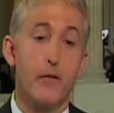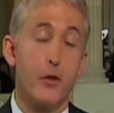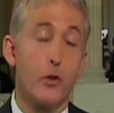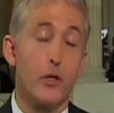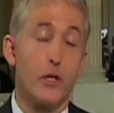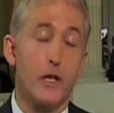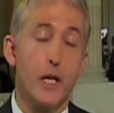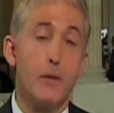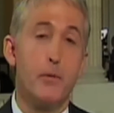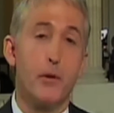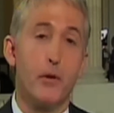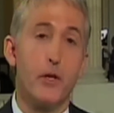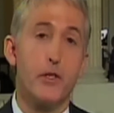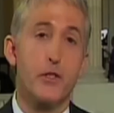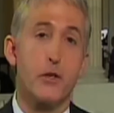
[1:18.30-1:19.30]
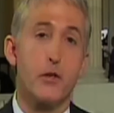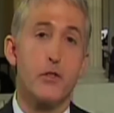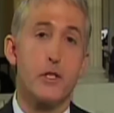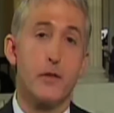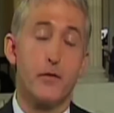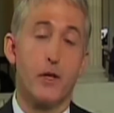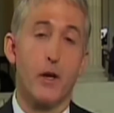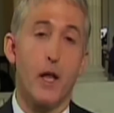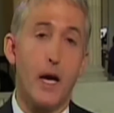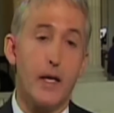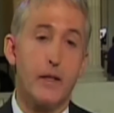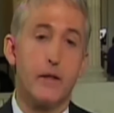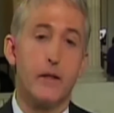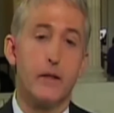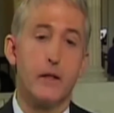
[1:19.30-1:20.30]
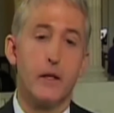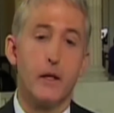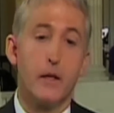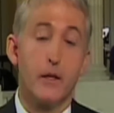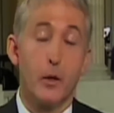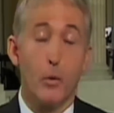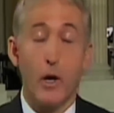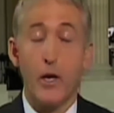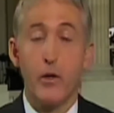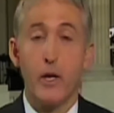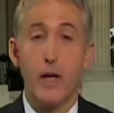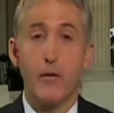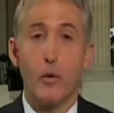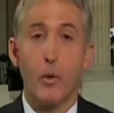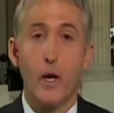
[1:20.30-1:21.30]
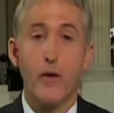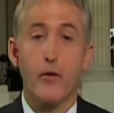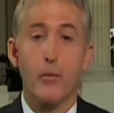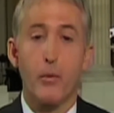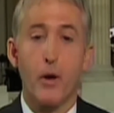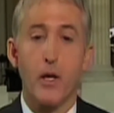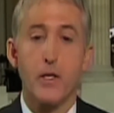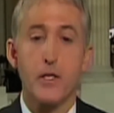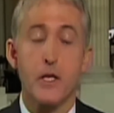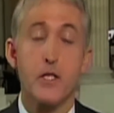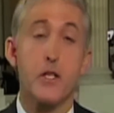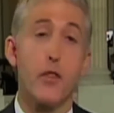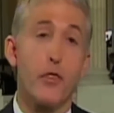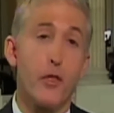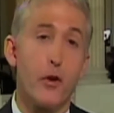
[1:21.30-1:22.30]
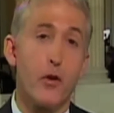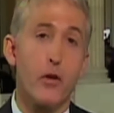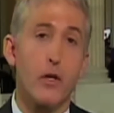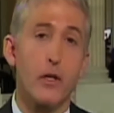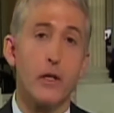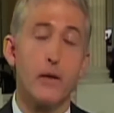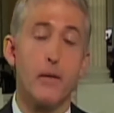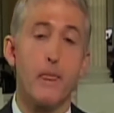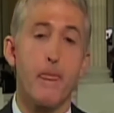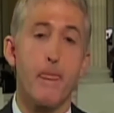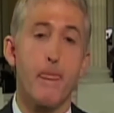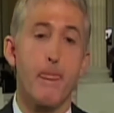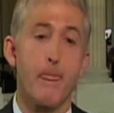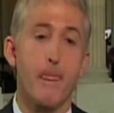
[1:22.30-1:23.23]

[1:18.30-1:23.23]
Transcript: If you can keep your insurance if you like it, then why do you have a waiver process? Well, you know the answer to that,